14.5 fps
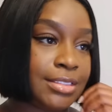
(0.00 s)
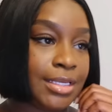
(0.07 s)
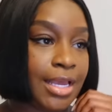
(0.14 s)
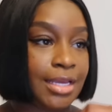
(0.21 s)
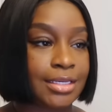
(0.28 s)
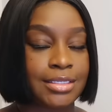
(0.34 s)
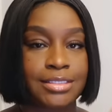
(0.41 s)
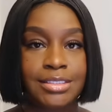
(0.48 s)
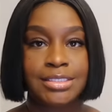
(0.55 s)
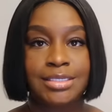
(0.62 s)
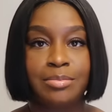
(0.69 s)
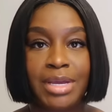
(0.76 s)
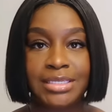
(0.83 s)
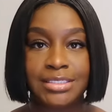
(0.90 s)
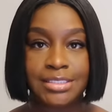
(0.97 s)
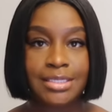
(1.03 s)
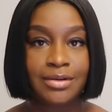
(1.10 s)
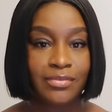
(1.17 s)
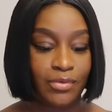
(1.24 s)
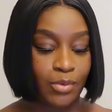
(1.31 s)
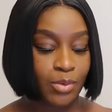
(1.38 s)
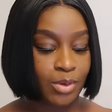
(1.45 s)
see, I can see
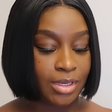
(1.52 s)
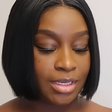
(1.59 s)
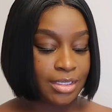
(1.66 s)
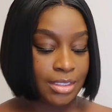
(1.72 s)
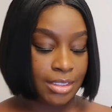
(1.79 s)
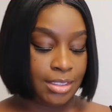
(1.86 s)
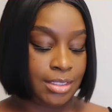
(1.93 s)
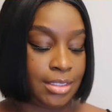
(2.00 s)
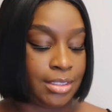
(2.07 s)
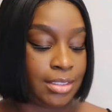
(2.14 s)
myself on.